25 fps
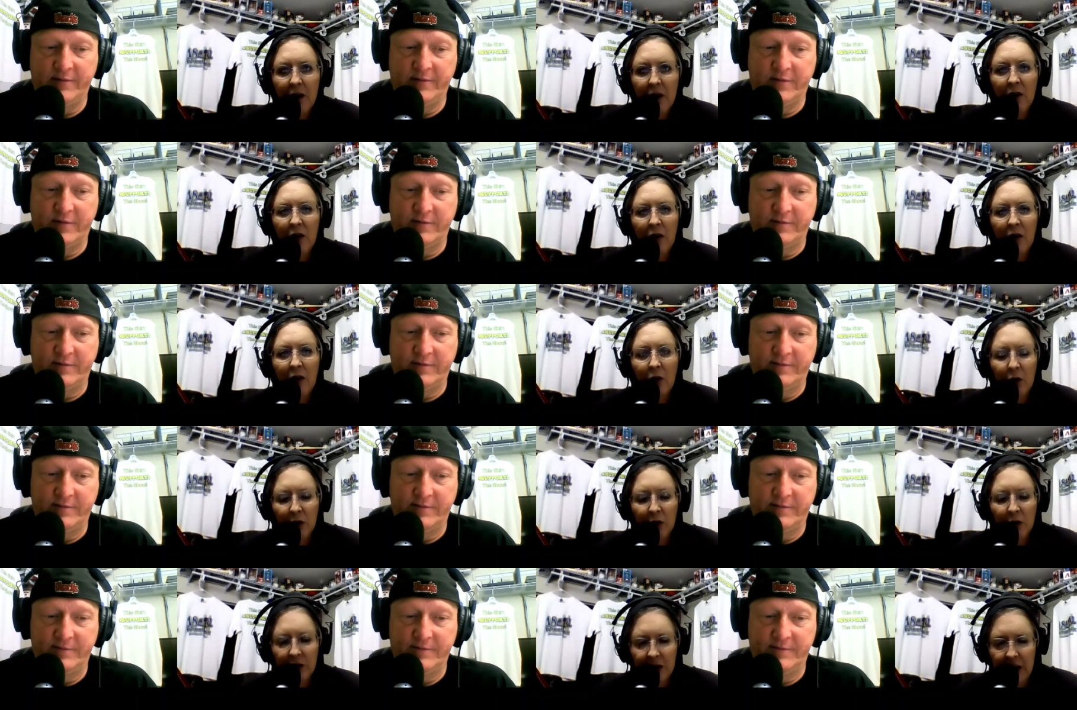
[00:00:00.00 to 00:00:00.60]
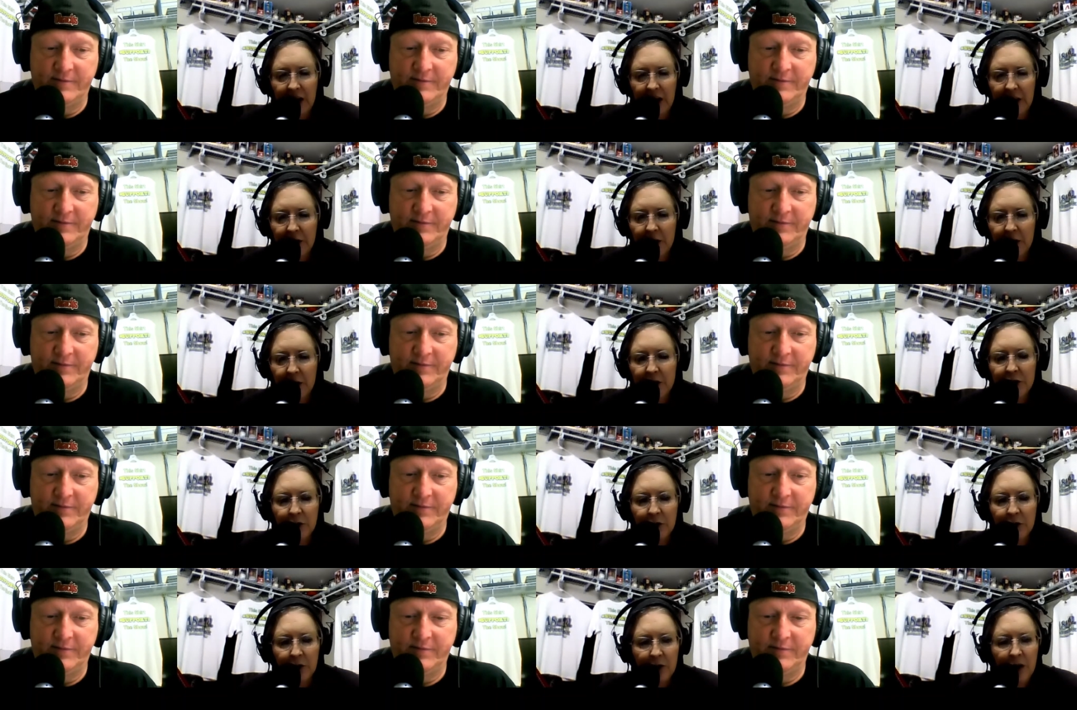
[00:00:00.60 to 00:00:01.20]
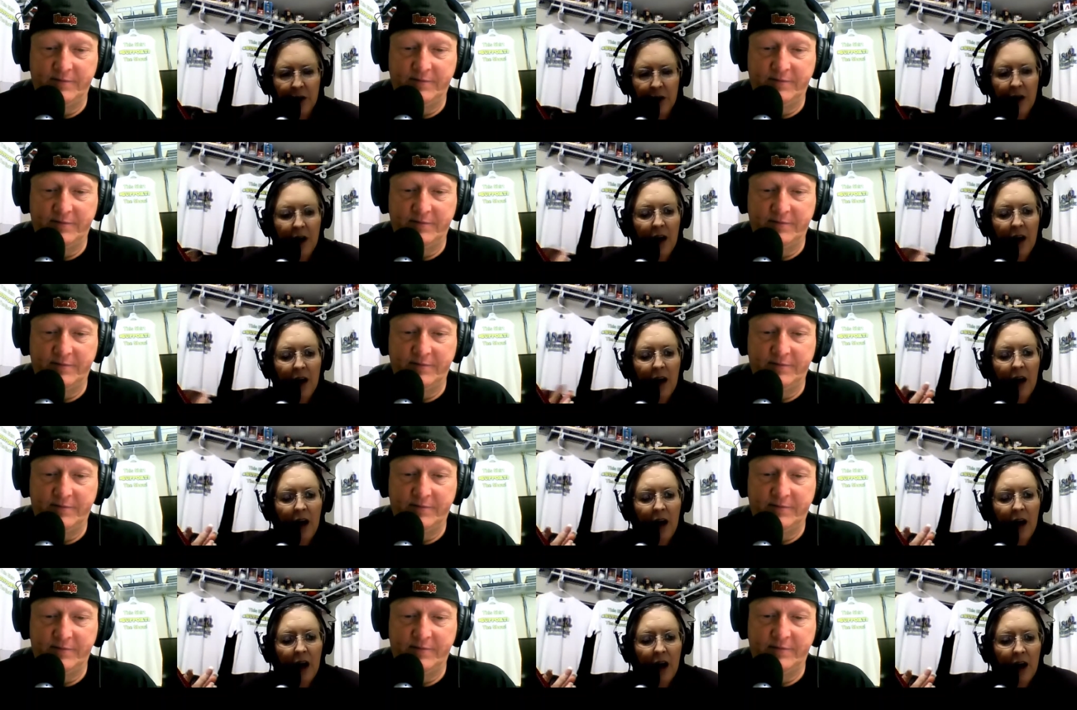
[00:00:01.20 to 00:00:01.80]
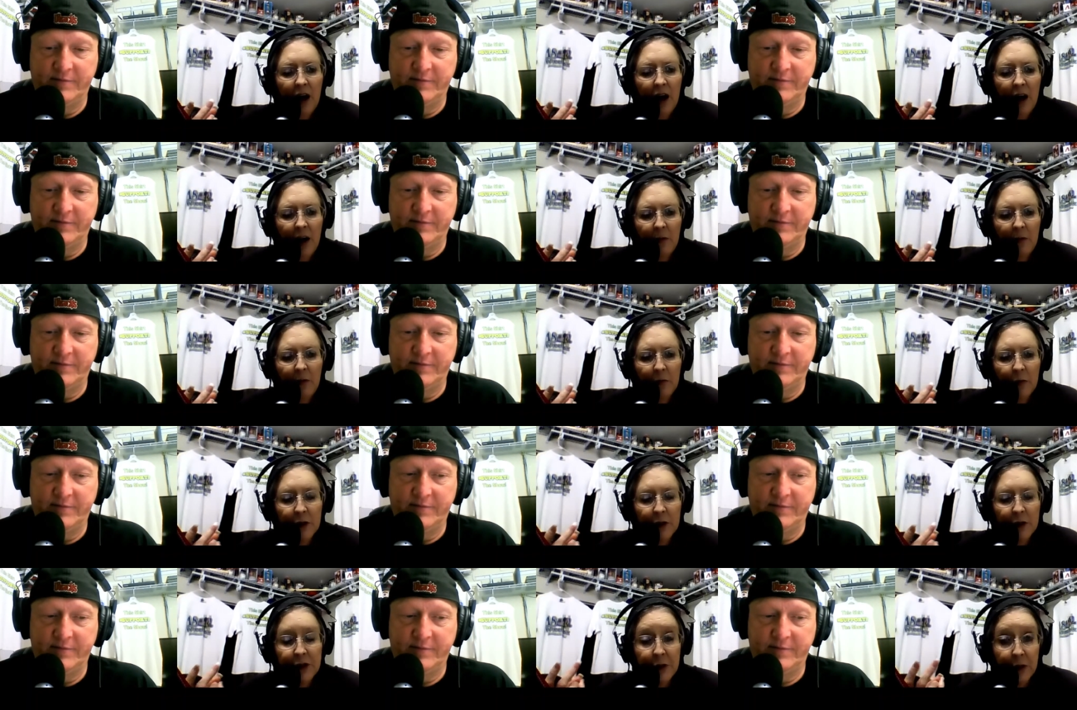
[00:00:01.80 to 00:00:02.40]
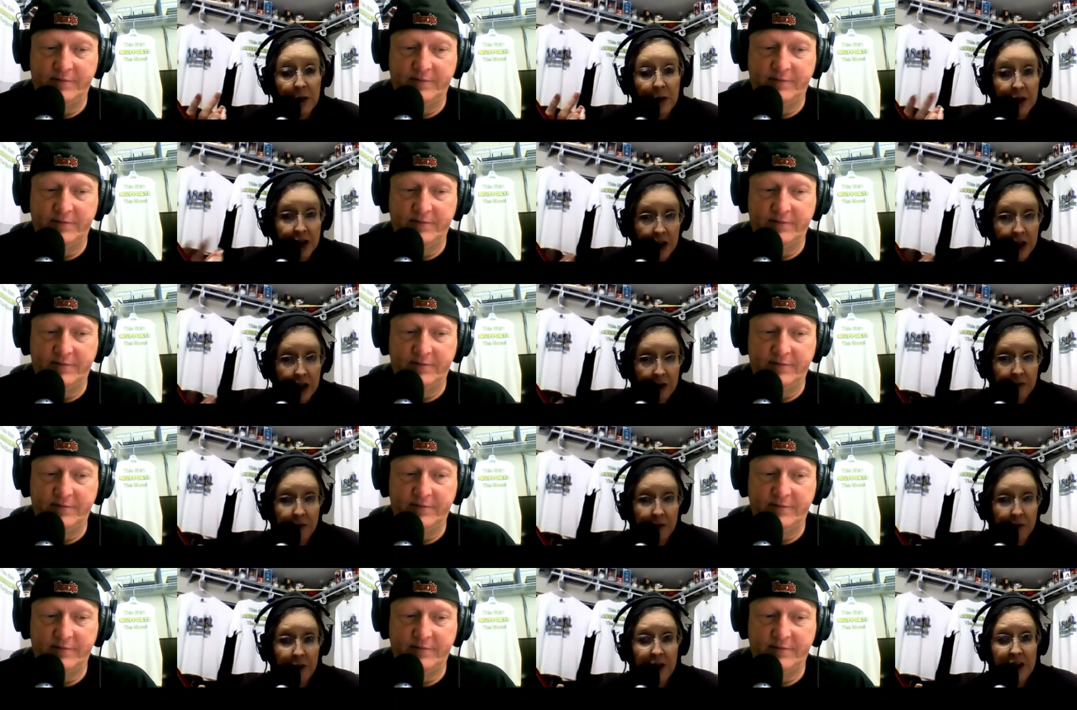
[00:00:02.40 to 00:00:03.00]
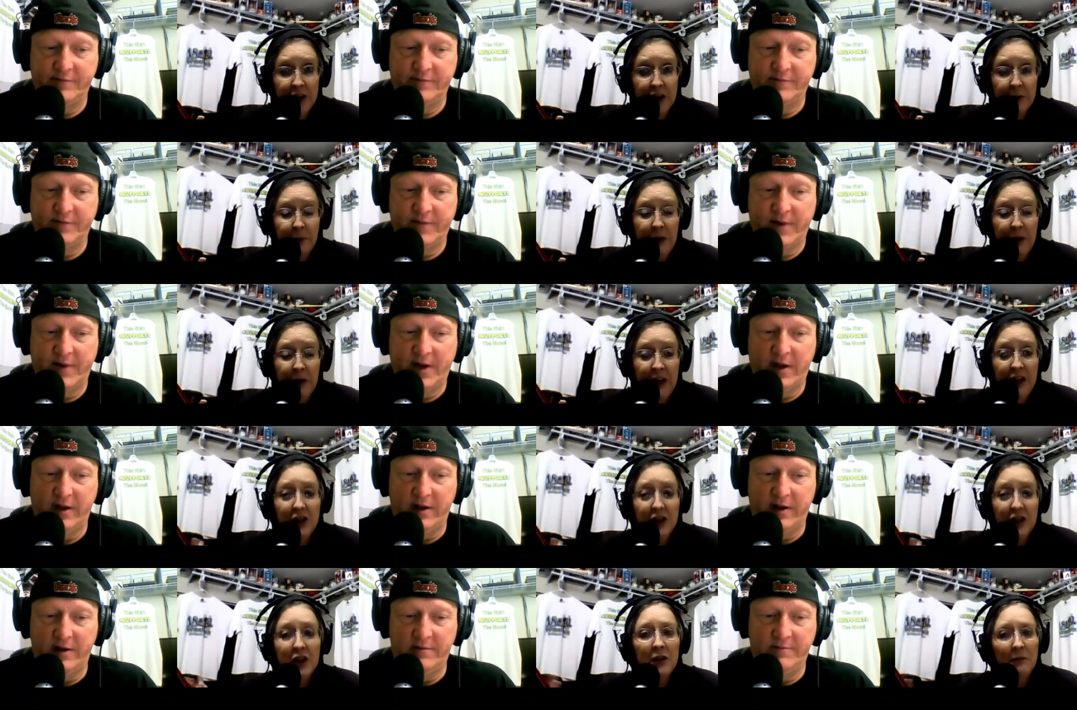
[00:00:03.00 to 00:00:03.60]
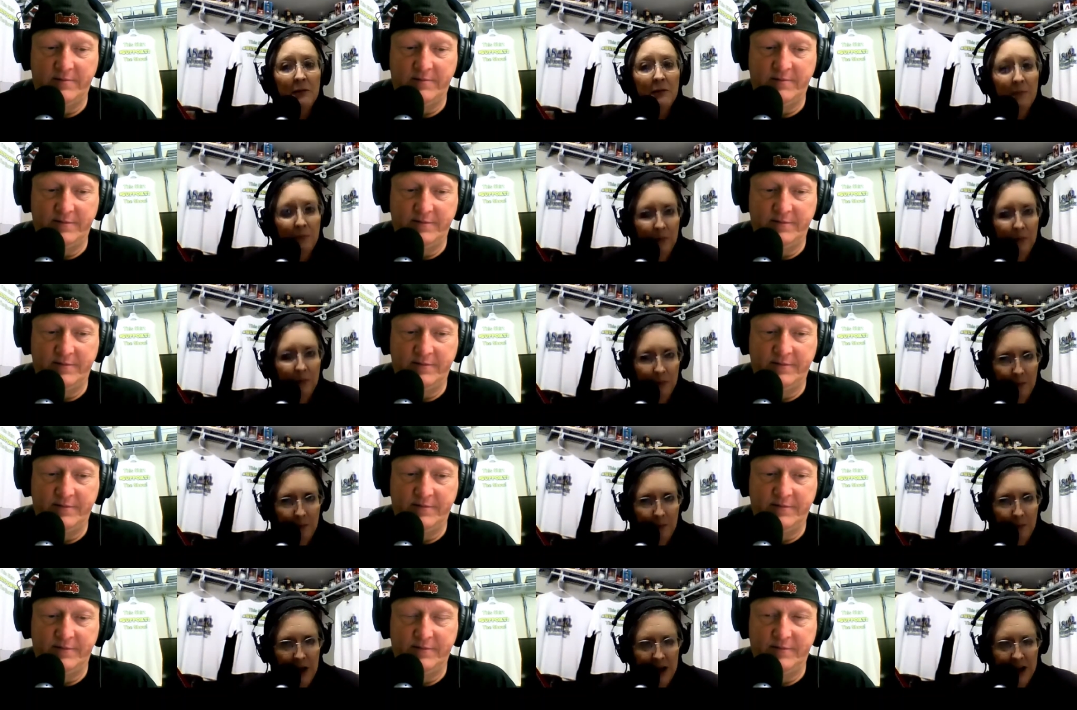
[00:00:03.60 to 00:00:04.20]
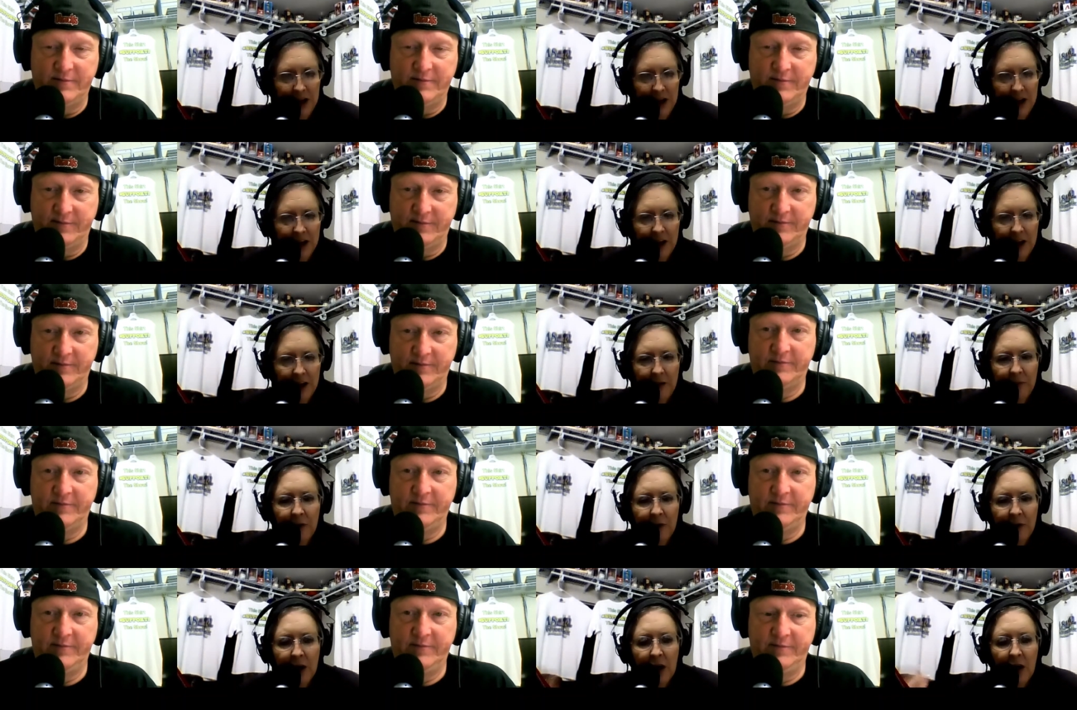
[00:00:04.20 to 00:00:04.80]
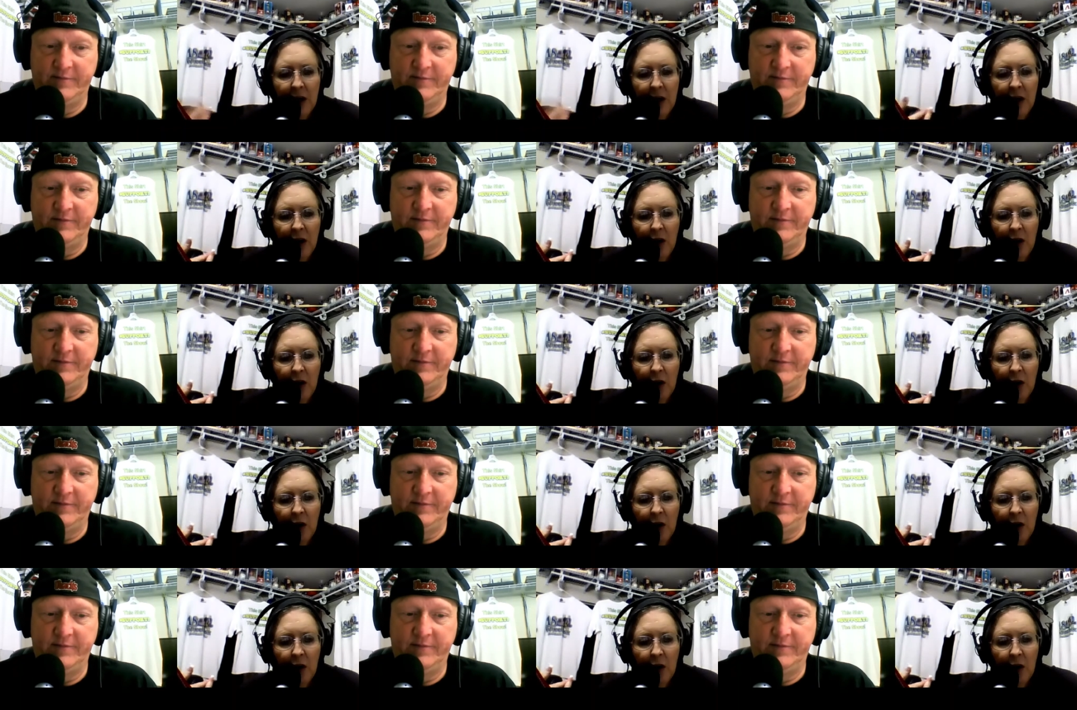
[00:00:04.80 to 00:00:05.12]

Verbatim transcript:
Speaker 1: or letters, um, restriction of free speech, yep. media, mm-hmm. or